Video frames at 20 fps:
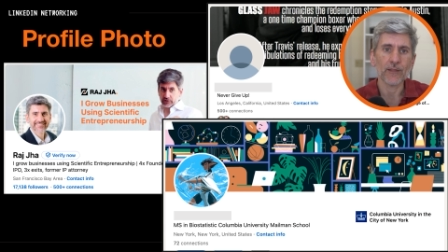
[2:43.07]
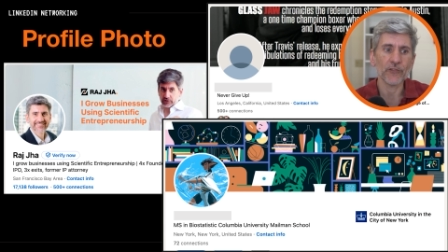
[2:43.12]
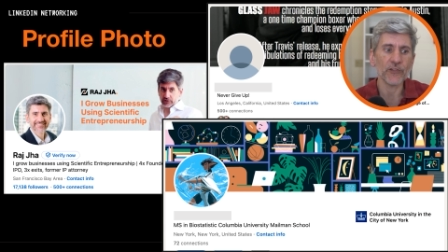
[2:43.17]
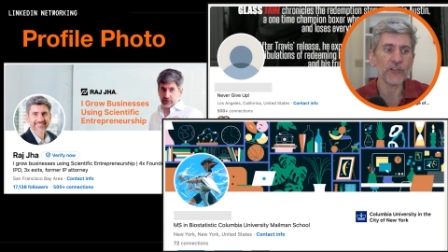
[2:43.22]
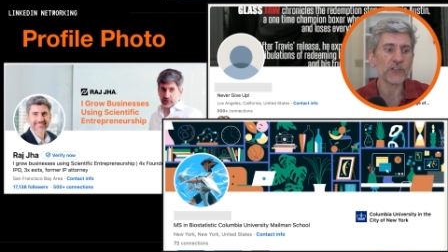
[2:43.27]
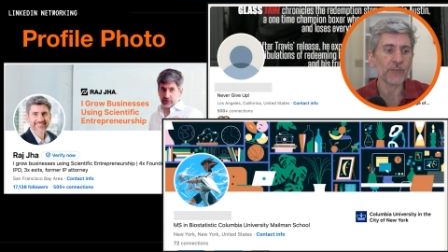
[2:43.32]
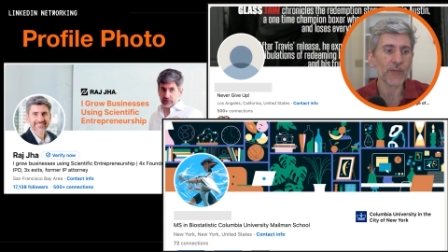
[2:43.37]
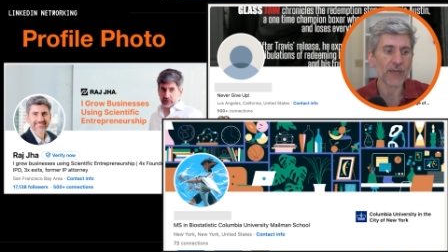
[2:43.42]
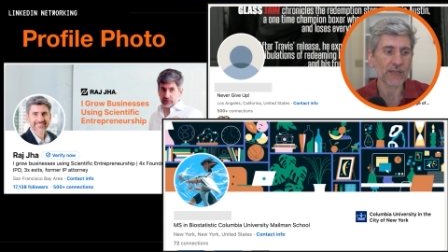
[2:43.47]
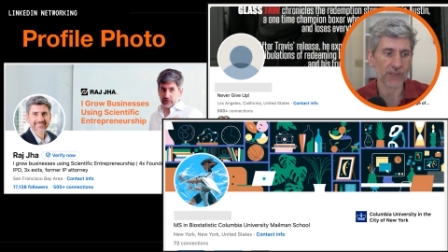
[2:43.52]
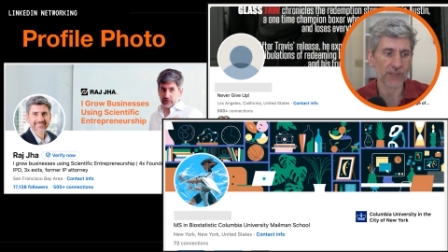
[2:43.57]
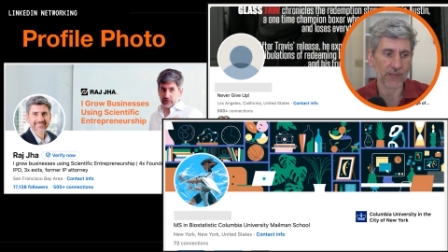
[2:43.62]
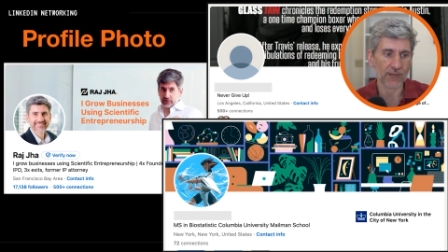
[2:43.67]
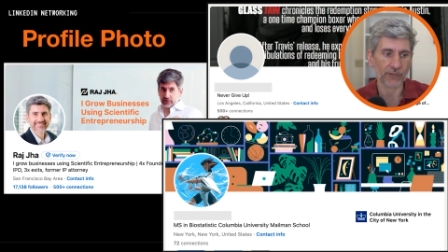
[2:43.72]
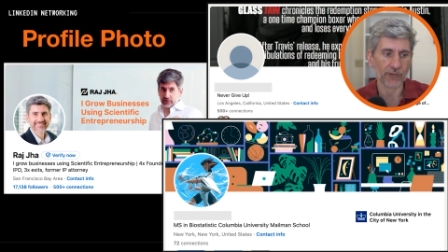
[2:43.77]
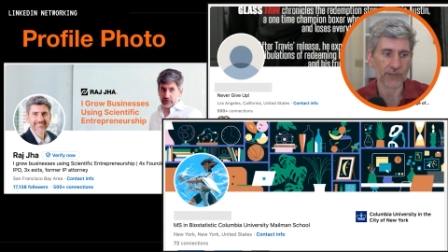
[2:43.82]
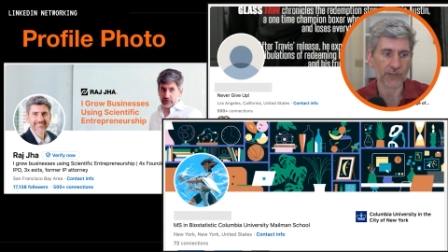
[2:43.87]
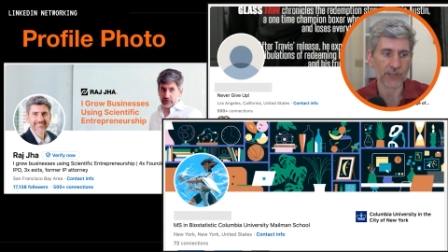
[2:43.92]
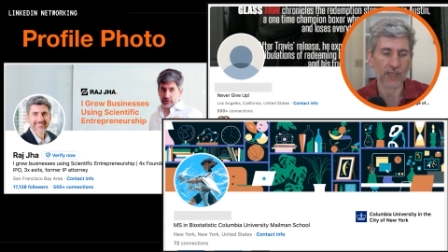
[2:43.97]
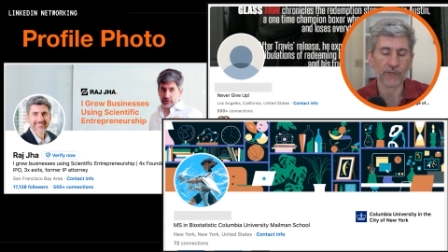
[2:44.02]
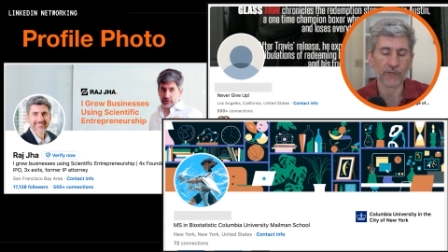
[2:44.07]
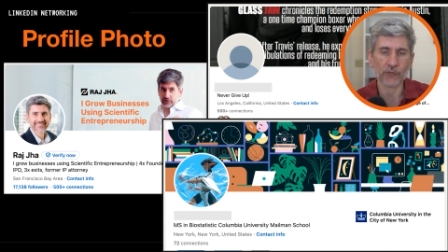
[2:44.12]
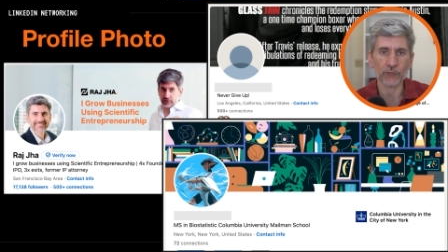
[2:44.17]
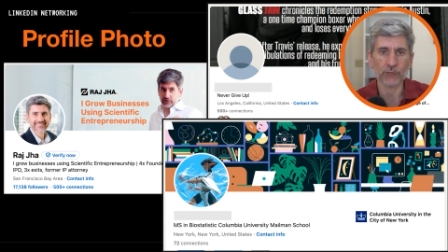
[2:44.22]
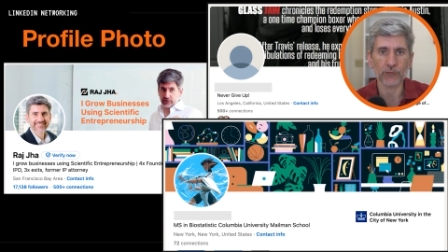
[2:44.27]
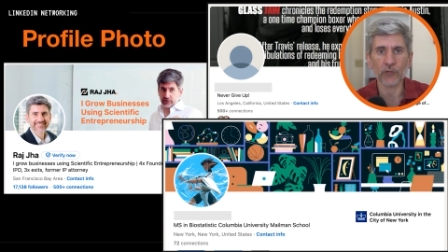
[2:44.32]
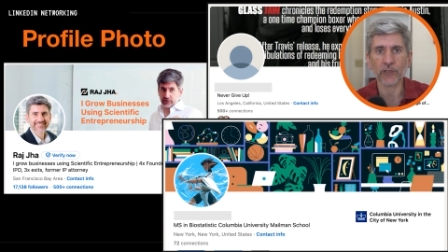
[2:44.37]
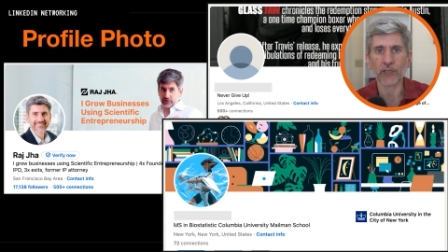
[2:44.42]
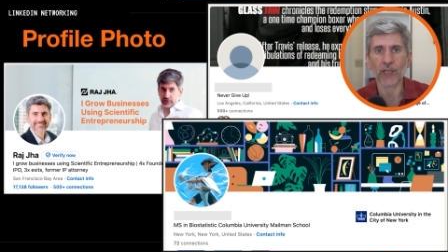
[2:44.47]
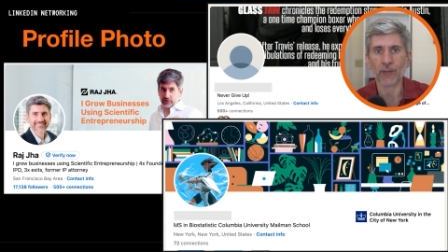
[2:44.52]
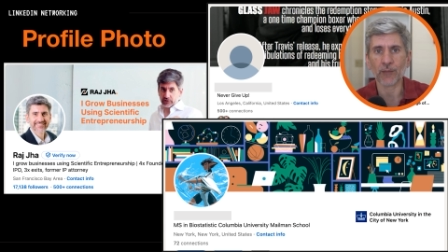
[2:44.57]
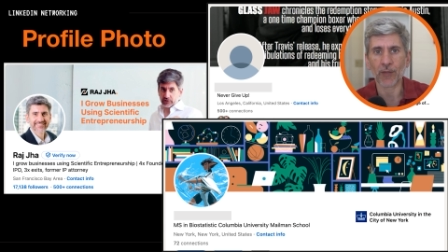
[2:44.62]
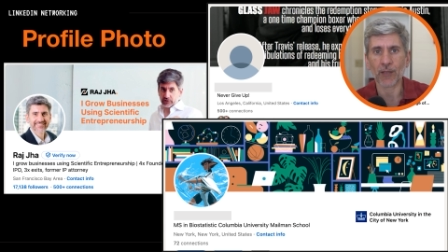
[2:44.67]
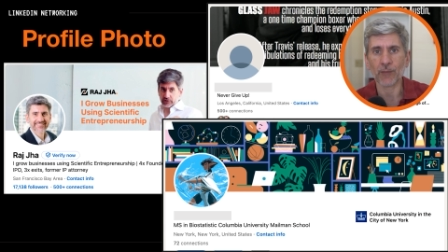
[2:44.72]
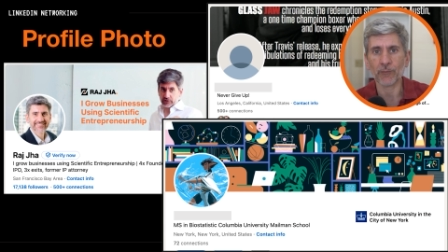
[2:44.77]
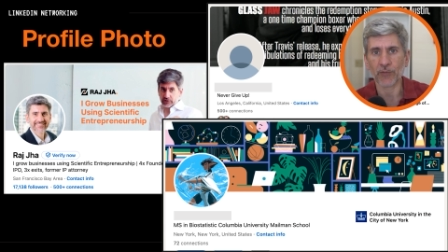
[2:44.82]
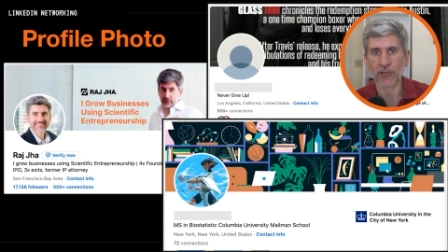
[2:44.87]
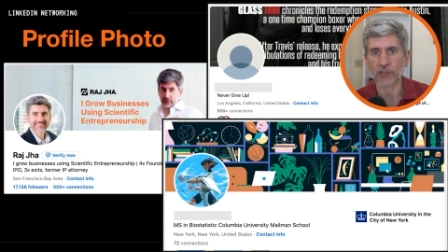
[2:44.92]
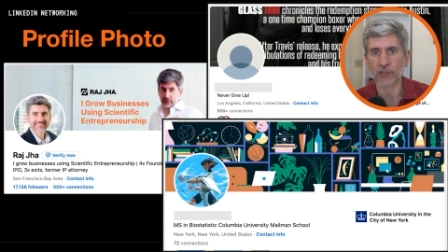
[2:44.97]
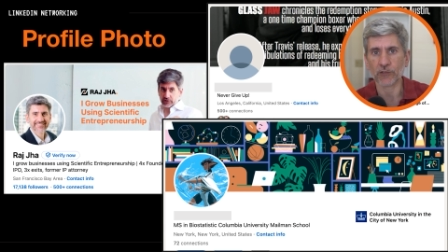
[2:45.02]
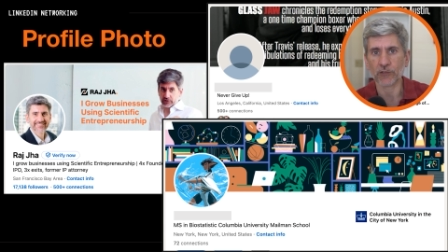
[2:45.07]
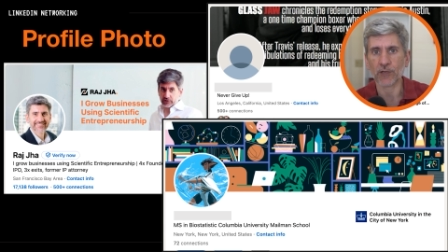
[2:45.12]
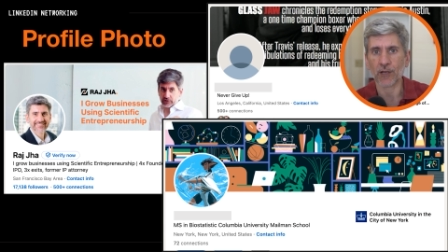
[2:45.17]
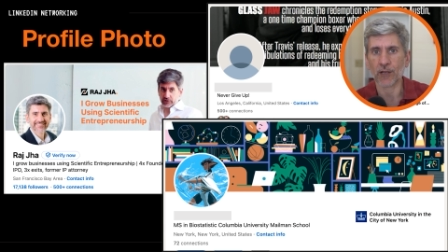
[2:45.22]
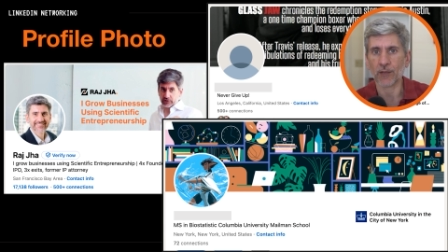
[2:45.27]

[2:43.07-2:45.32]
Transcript: This makes a difference. And if you look at my picture,